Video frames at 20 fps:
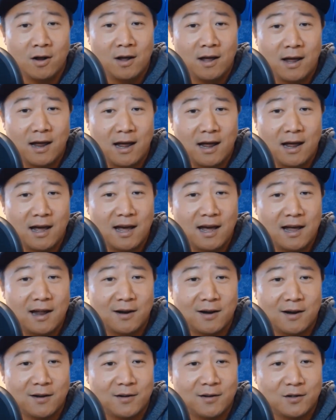
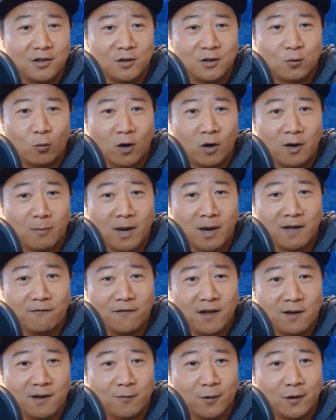and just one of my
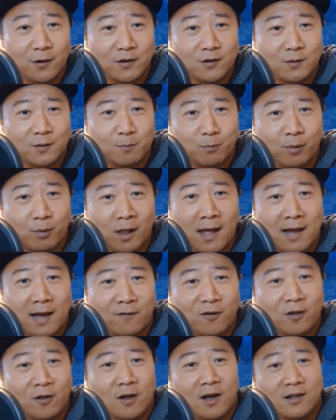favorites,
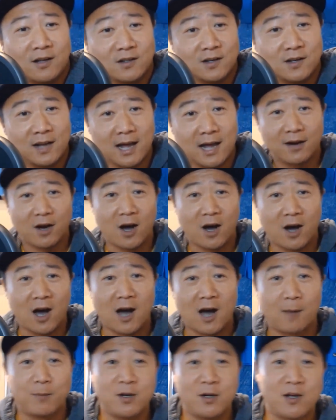Black Velocity out of
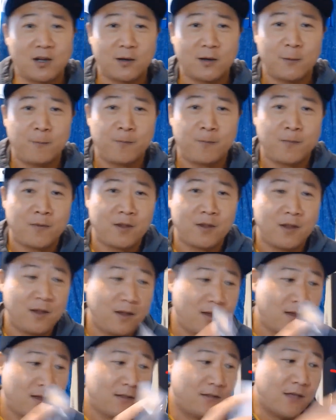Optic.
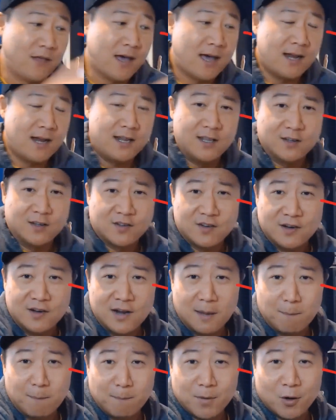That is
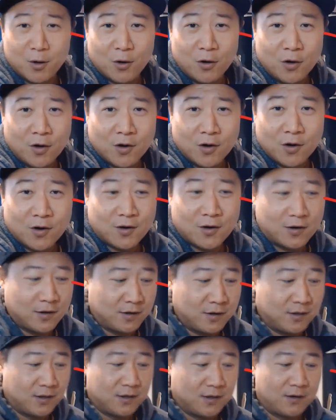number,
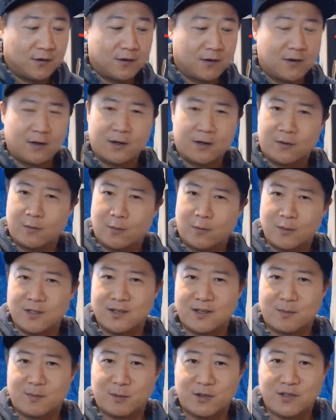what was
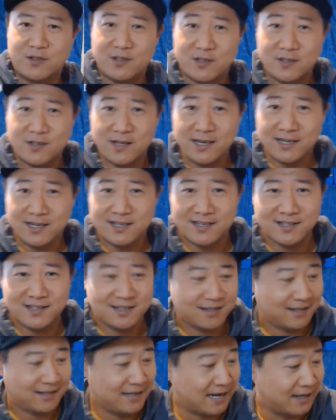this, number 6?
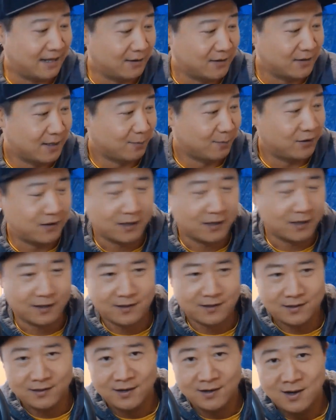Yeah, that was number
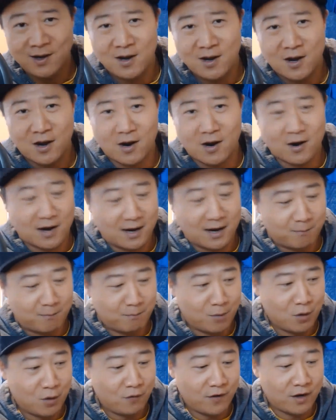6. All right,
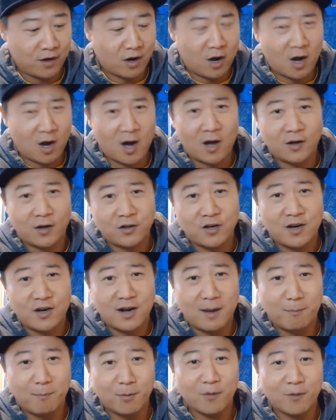moving on to
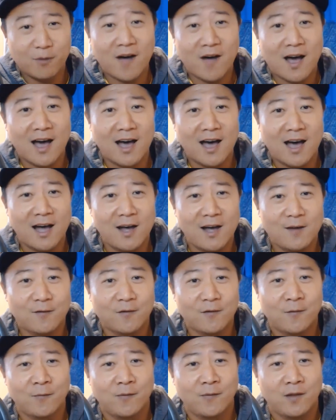number 5,
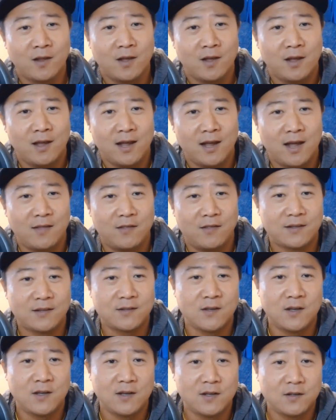and
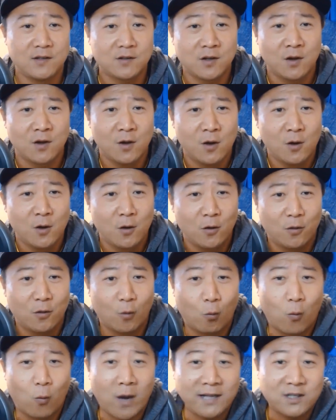this is the
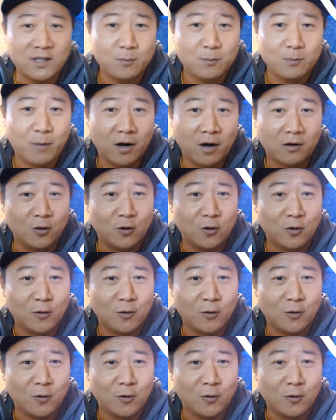White Sparkle.